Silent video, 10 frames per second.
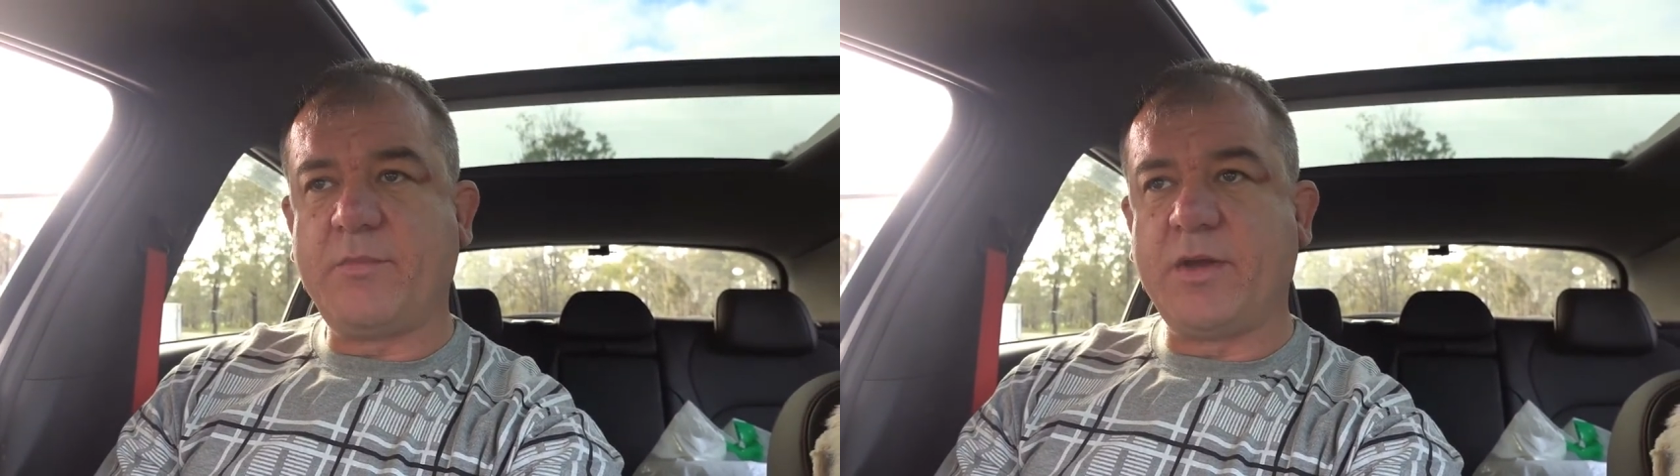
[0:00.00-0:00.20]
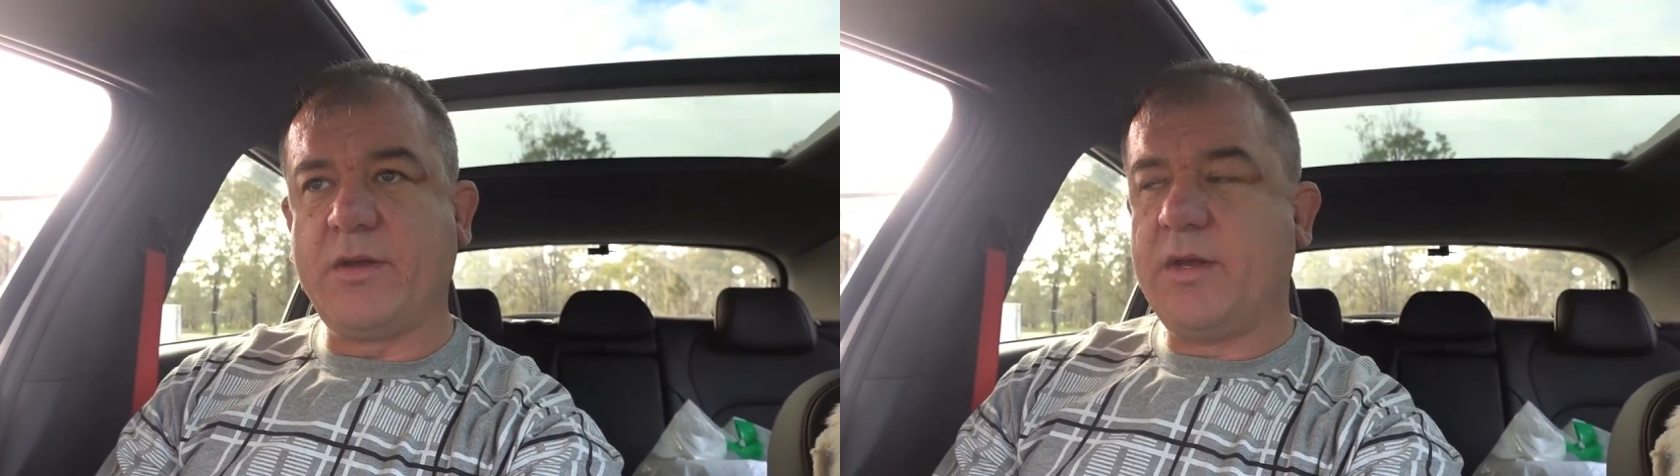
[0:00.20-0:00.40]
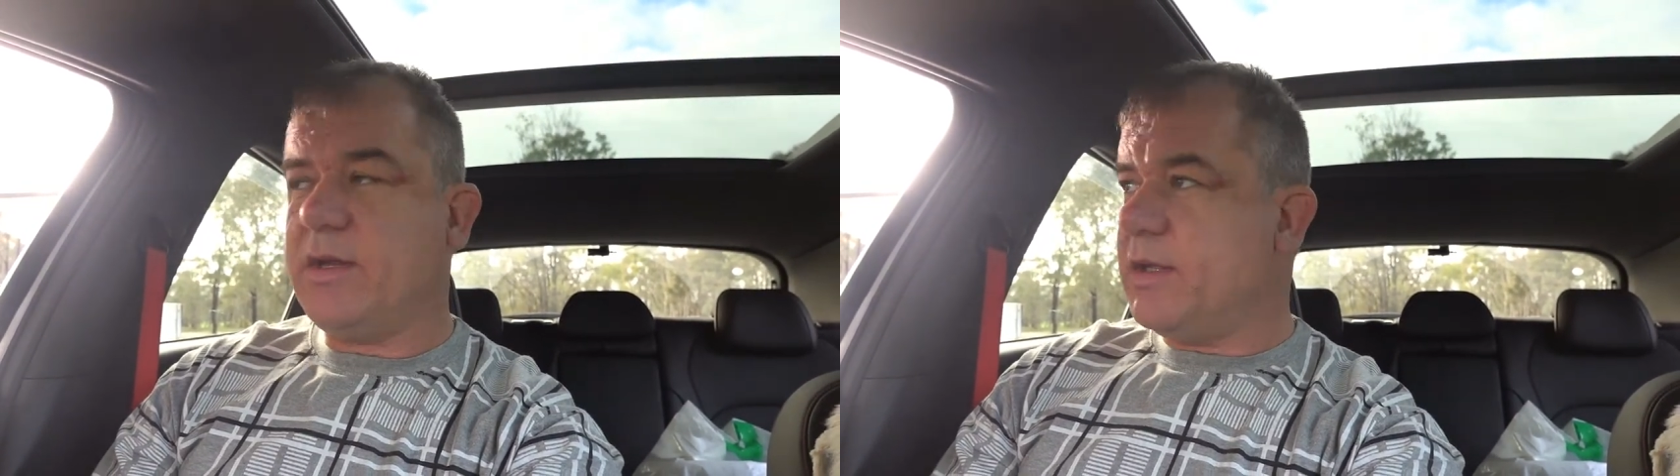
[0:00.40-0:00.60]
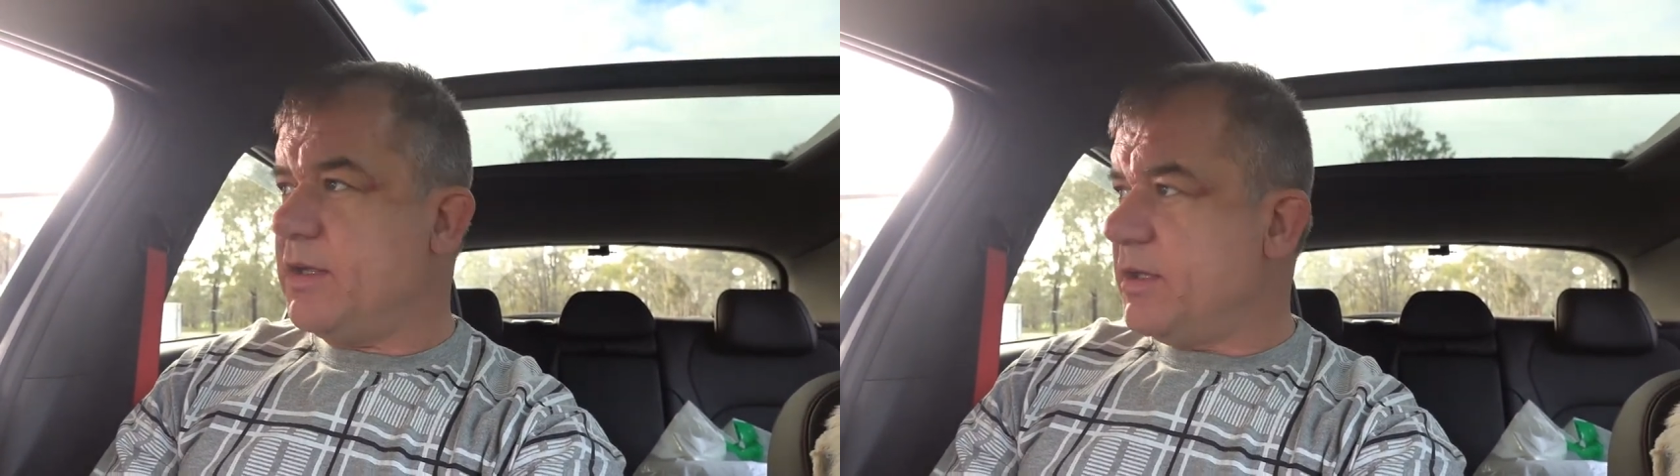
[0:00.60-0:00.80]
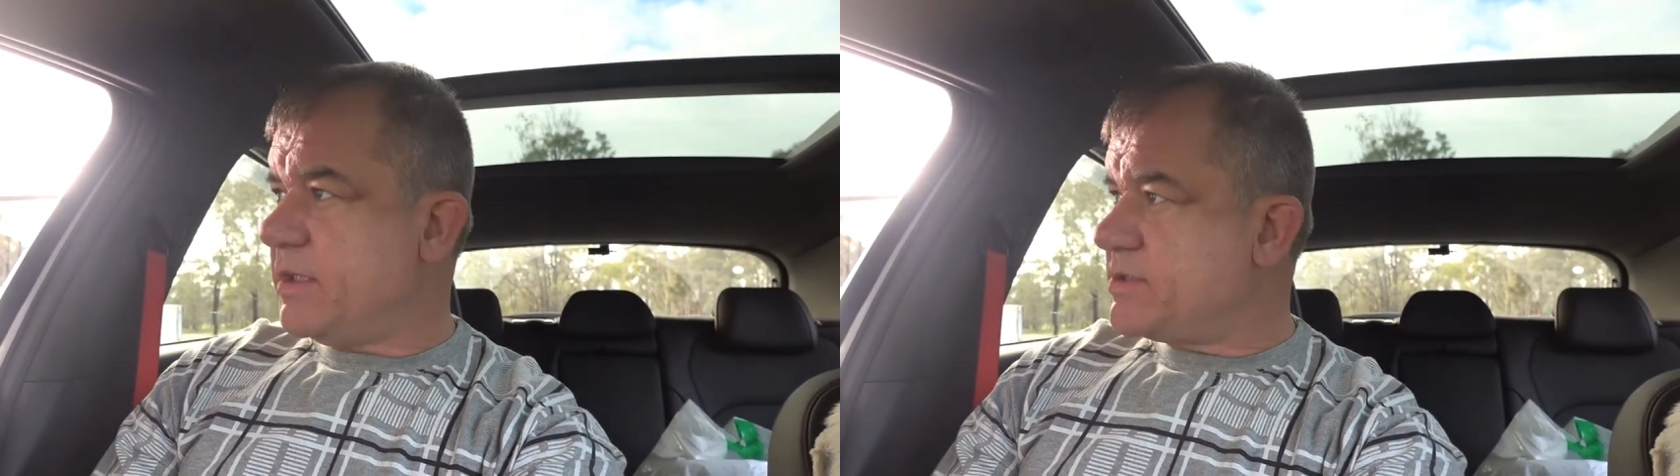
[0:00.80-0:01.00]
but
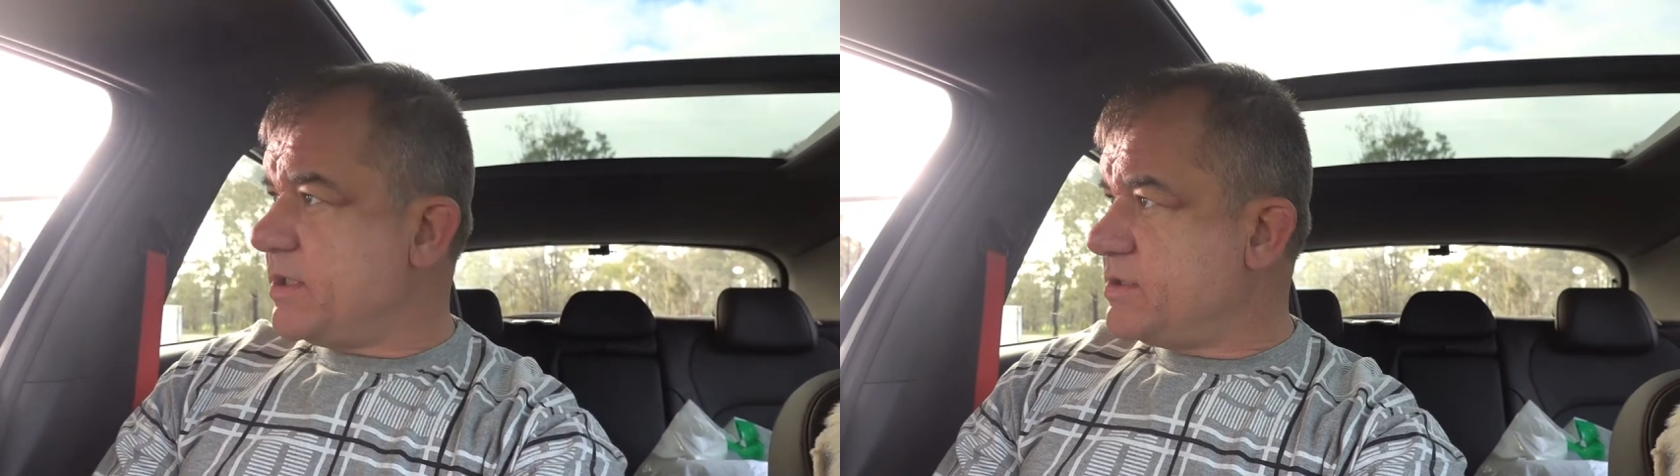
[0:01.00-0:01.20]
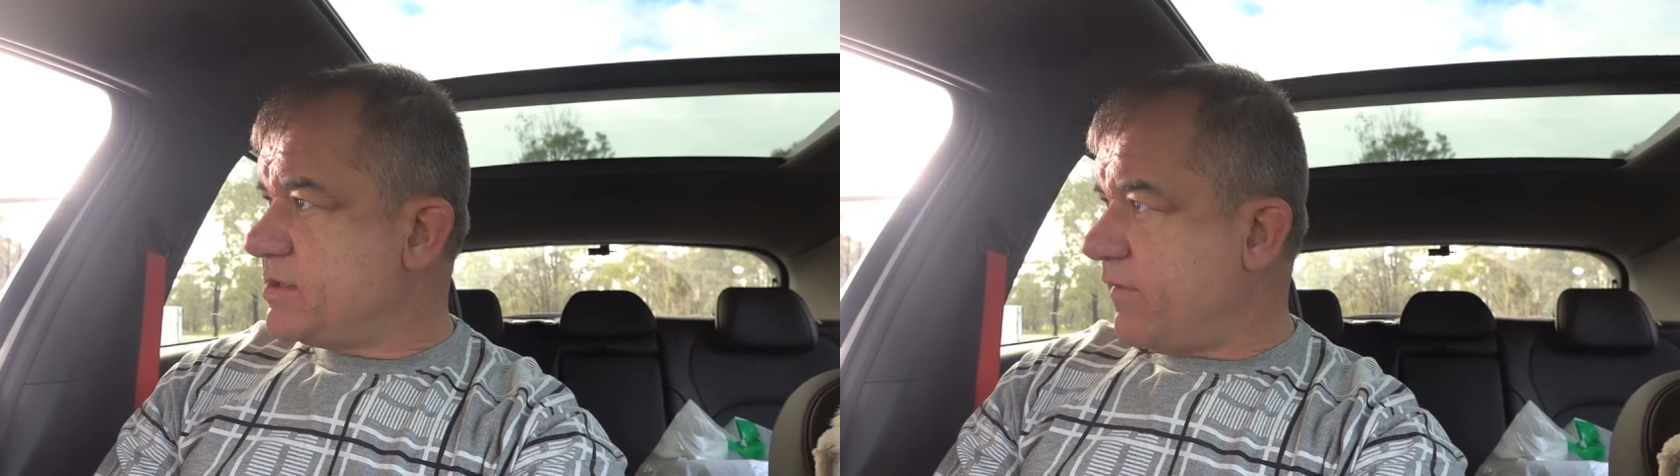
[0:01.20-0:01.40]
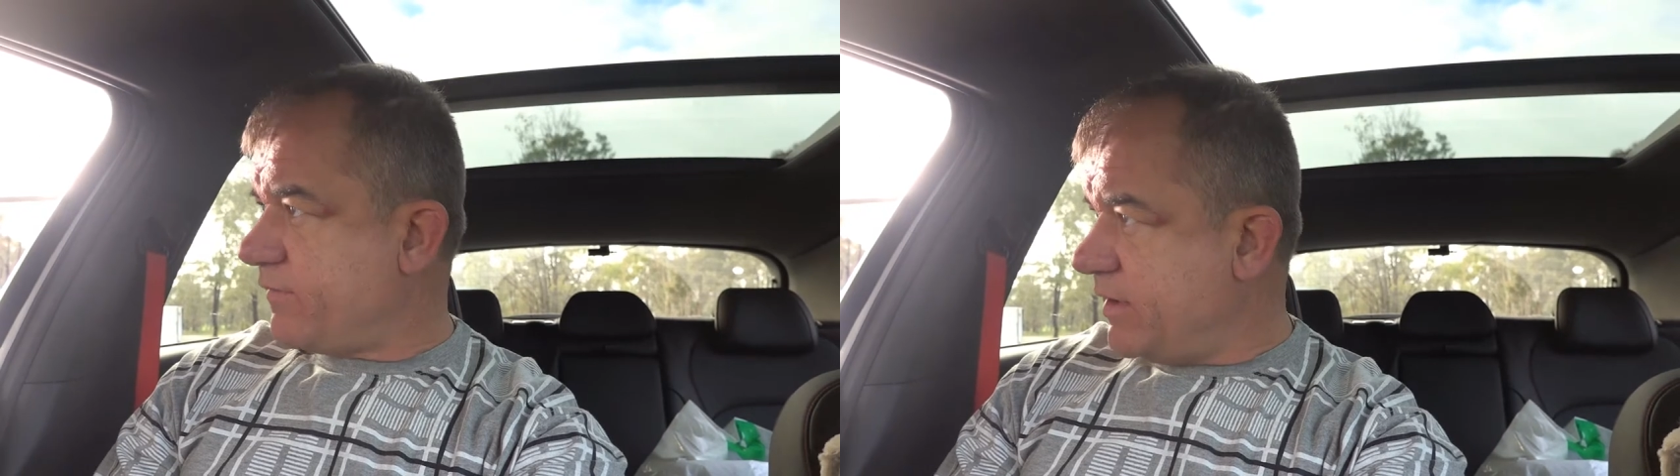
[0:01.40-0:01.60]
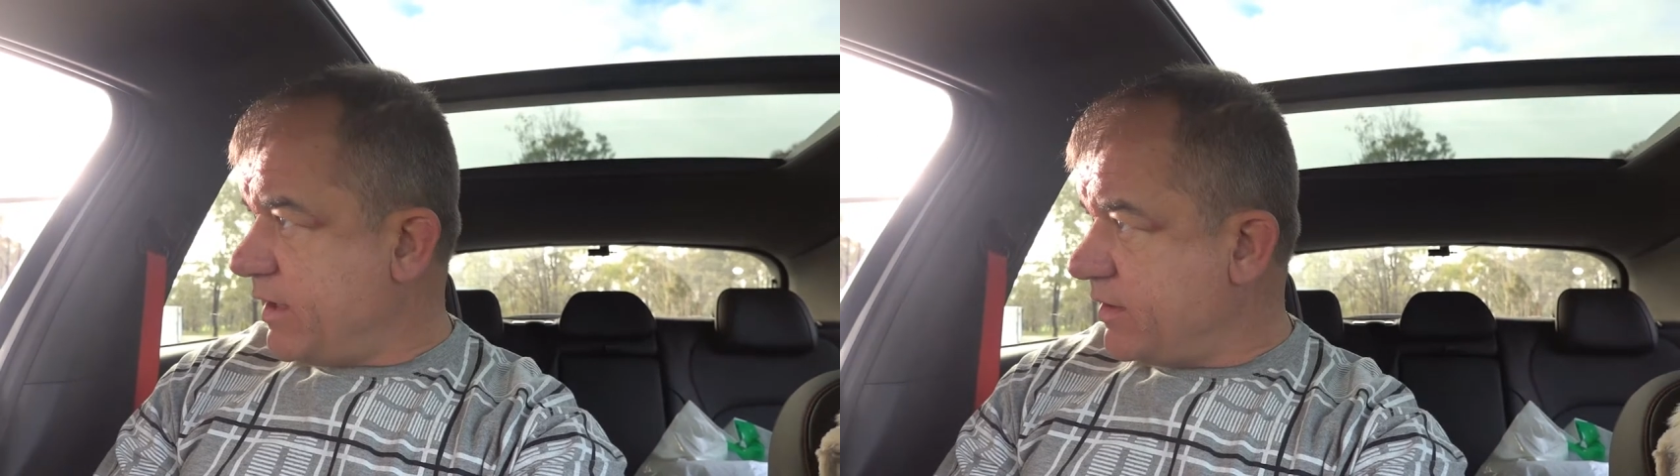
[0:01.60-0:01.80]
it's eased off now.